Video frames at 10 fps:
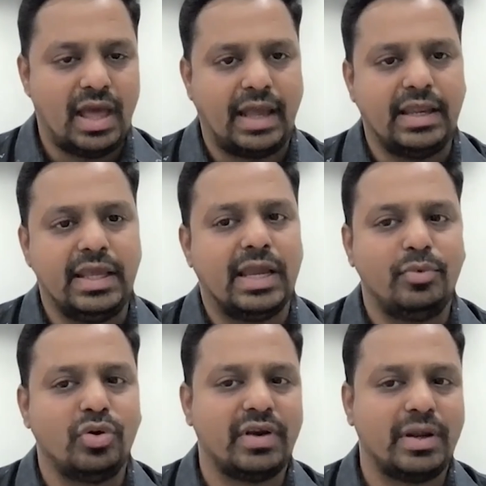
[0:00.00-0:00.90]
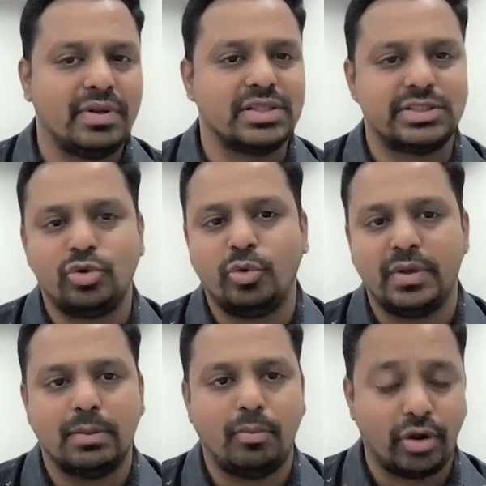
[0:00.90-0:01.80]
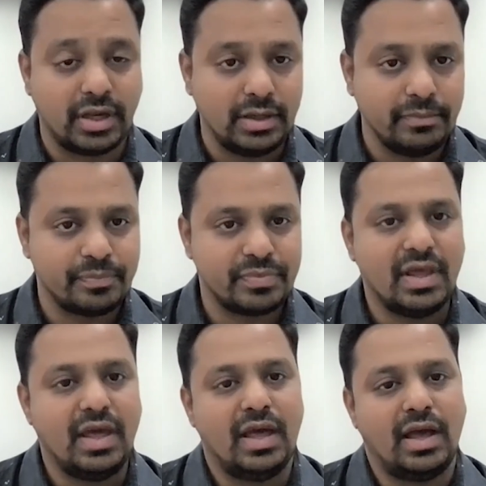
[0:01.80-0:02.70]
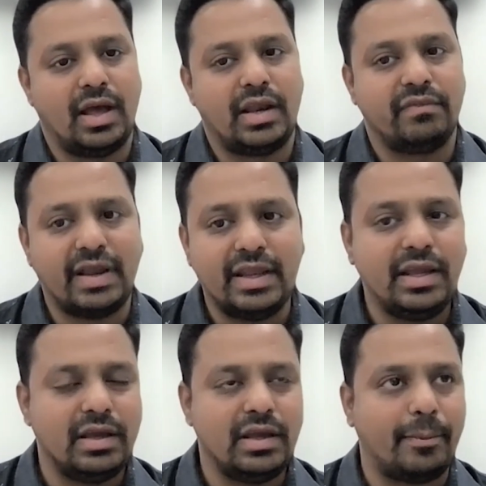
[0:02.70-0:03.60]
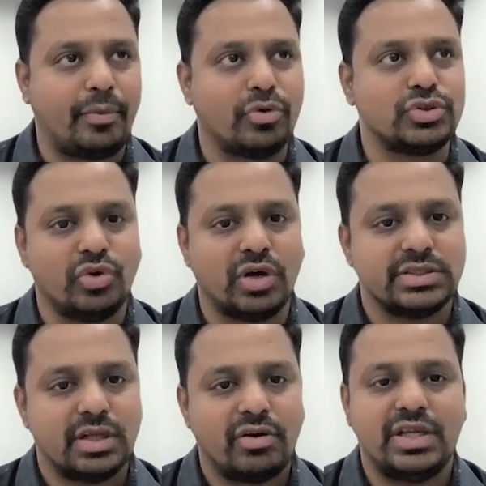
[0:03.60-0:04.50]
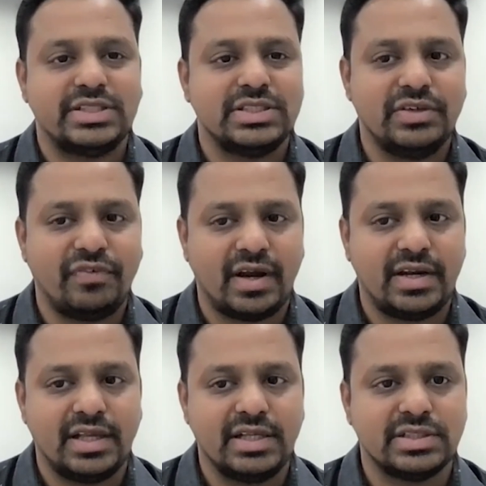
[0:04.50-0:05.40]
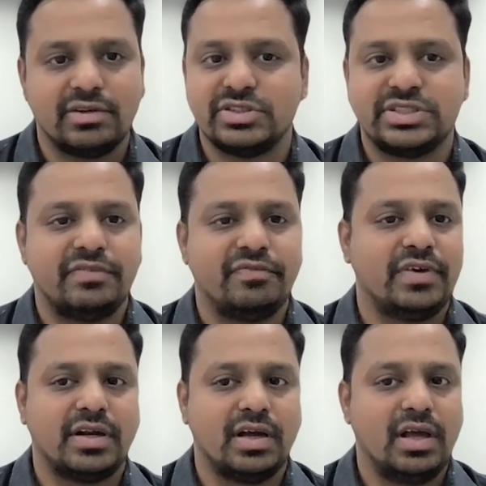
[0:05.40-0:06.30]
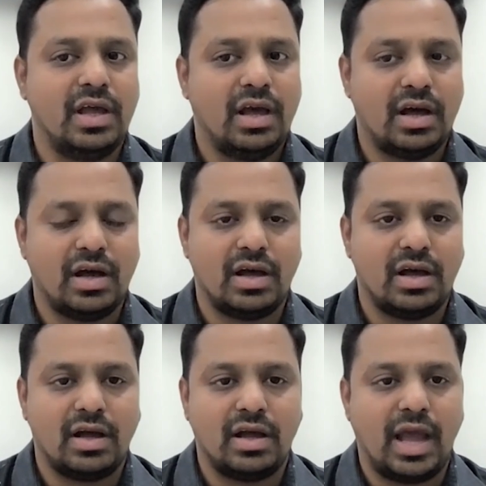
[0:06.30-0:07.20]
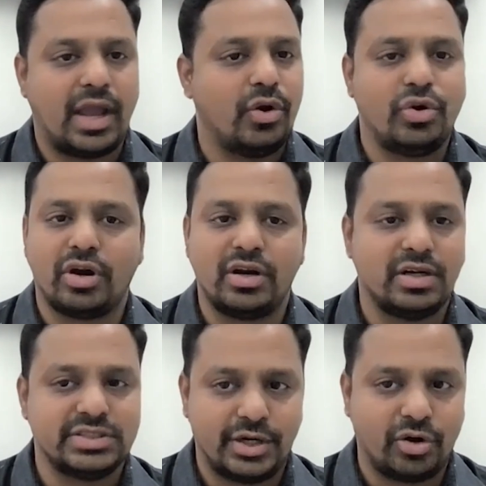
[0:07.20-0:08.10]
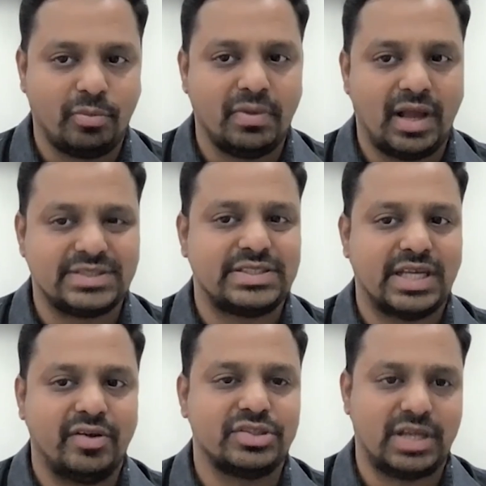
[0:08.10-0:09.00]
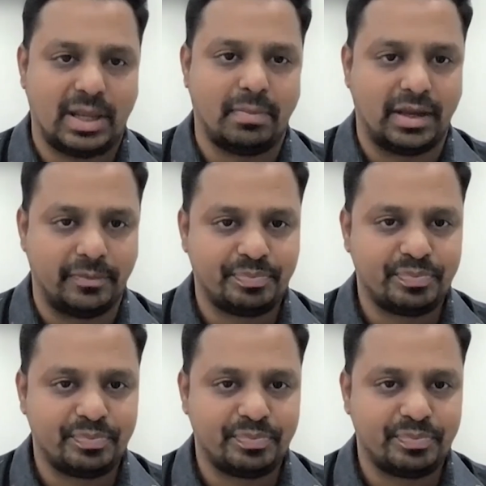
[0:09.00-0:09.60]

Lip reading: And he came to our emergency room in the morning. And when he approached to us on ECG findings, there was severe acute coronary syndrome, ST elevation MI.